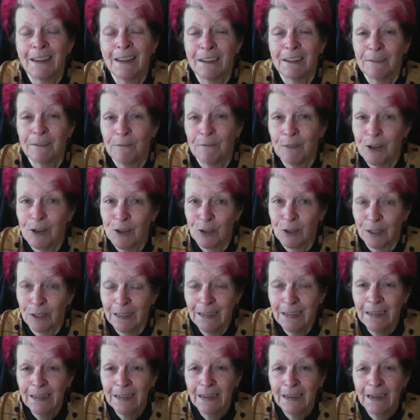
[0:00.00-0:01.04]
it
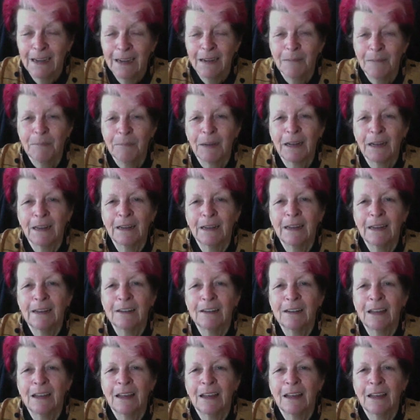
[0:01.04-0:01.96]
visually, but in